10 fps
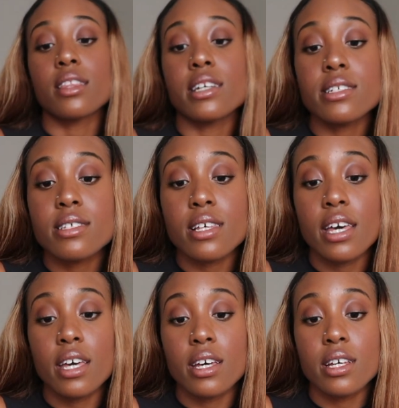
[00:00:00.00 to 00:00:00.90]
this
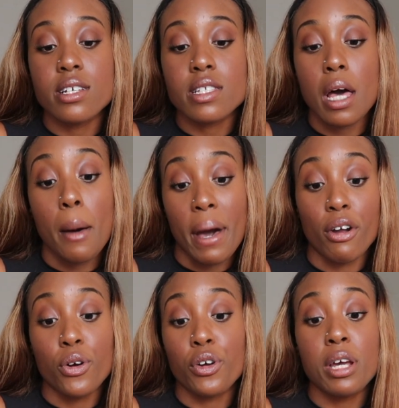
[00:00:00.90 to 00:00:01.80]
is about
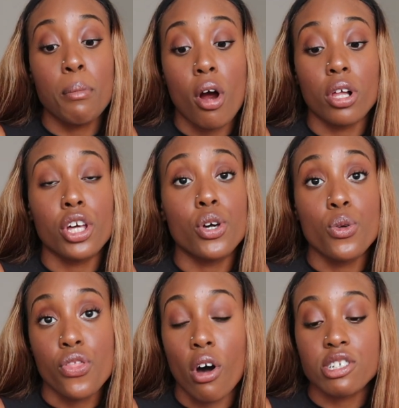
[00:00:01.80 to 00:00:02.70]
a girl named Marley who
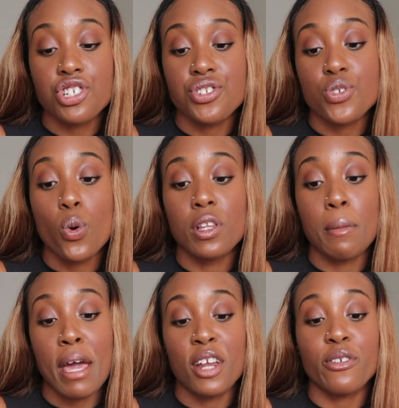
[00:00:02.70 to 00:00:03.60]
thought she scored the
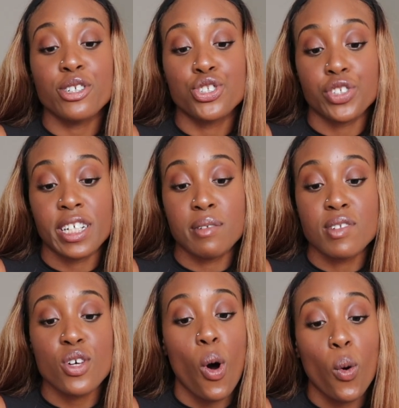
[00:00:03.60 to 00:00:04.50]
man of her
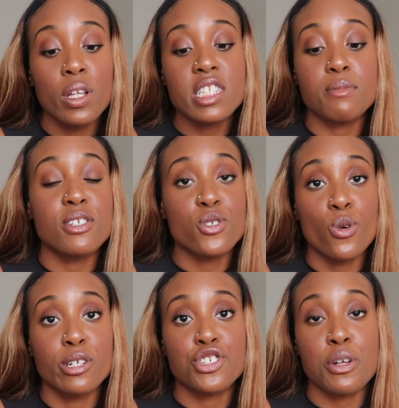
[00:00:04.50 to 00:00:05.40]
dreams, only to be
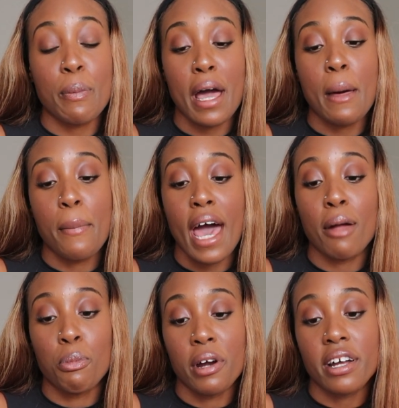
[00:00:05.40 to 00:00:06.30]
scorched by a
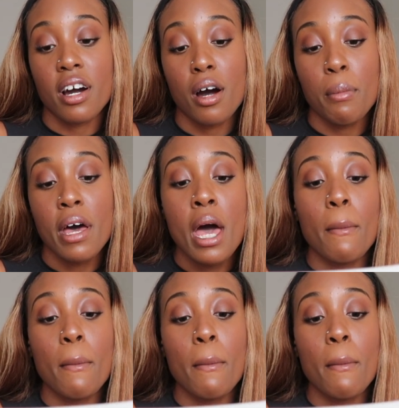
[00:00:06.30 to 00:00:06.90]
bad breakup.